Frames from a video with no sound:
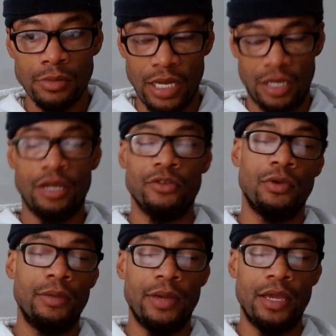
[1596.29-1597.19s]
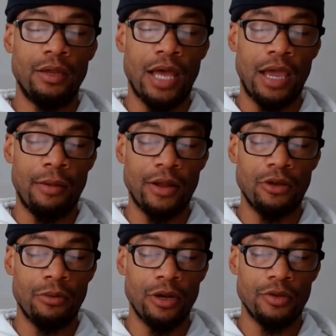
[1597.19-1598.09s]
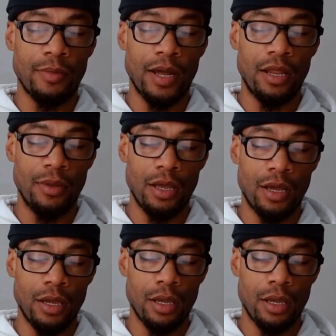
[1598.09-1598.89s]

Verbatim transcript: Like niggas really be like about to go murder somebody and be like,